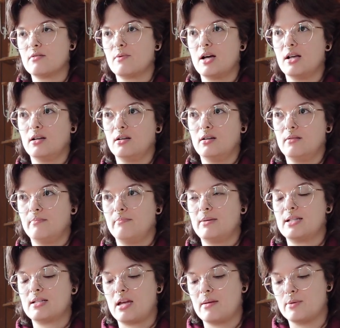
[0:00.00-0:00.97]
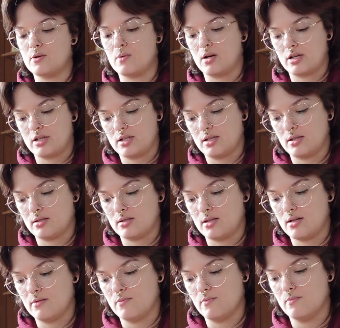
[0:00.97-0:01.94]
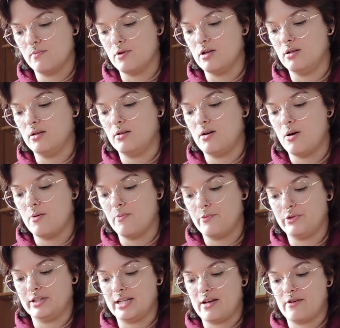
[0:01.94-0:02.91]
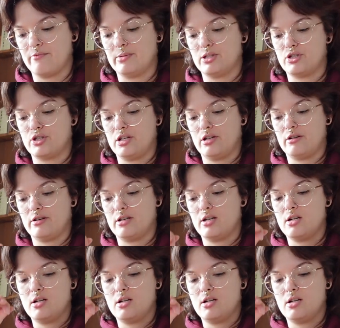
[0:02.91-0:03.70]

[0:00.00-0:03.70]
Well, by the time you watch this, it will hopefully have been sheared.